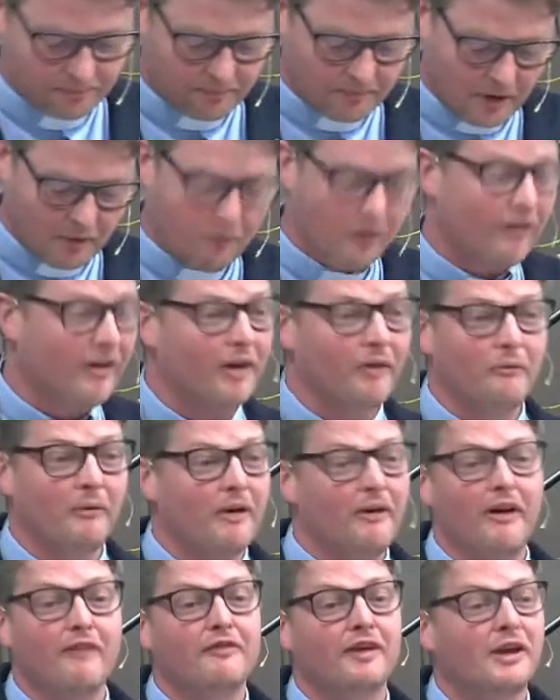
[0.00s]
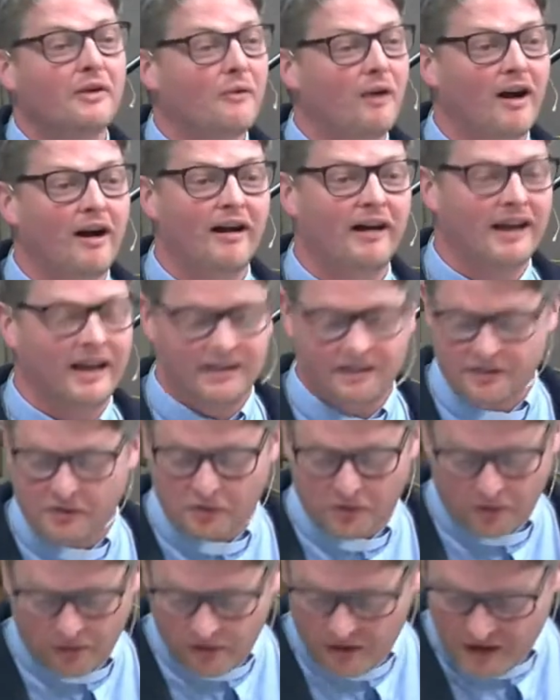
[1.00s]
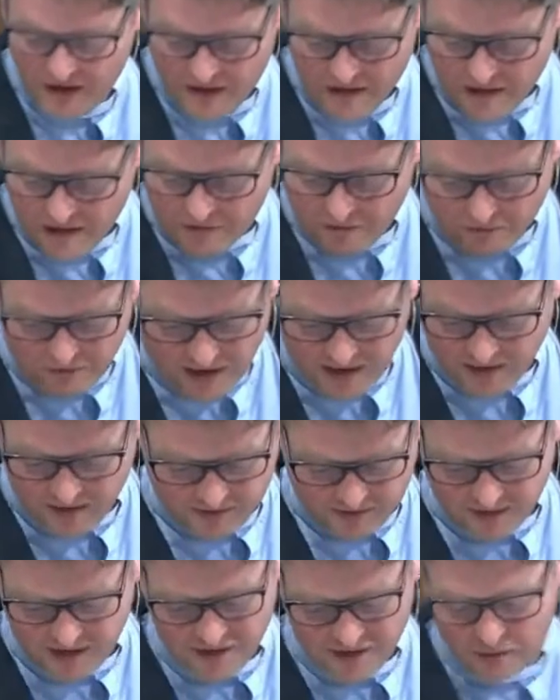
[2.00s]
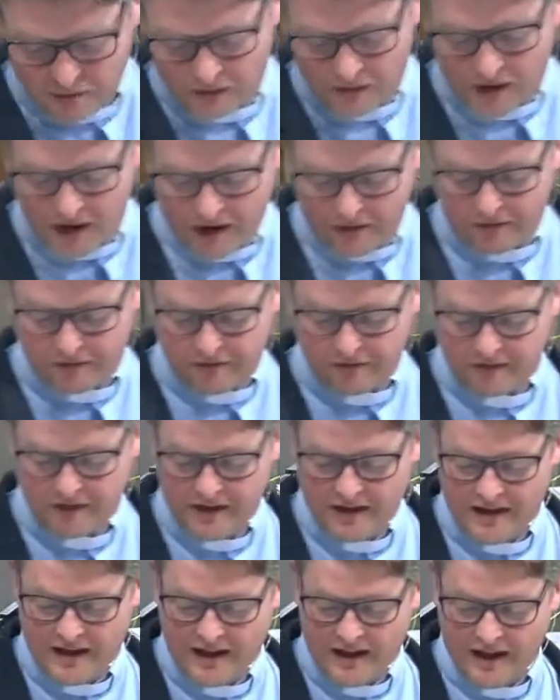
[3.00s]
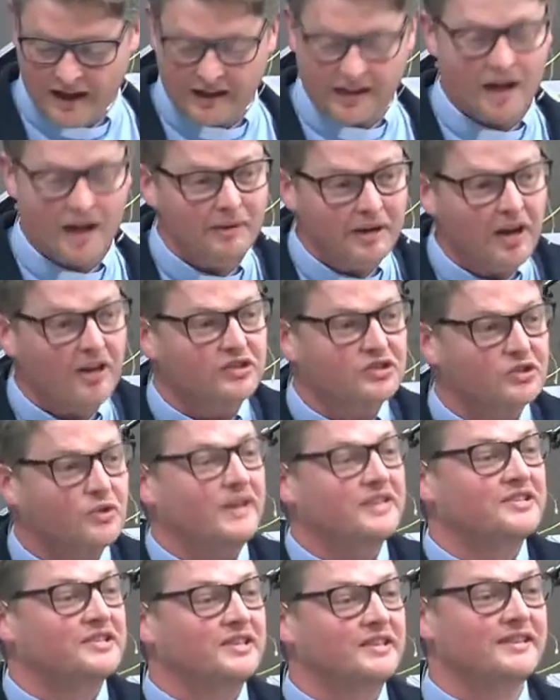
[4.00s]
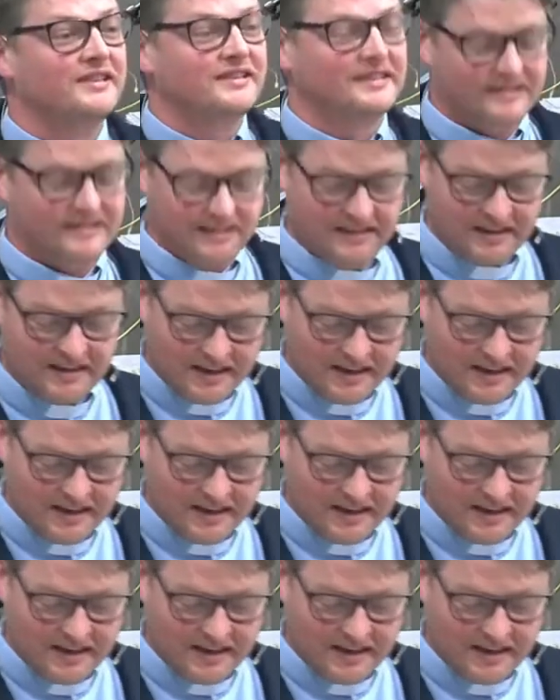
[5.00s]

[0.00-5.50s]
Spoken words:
And wherever you are in your faith, in your life, come and ask questions.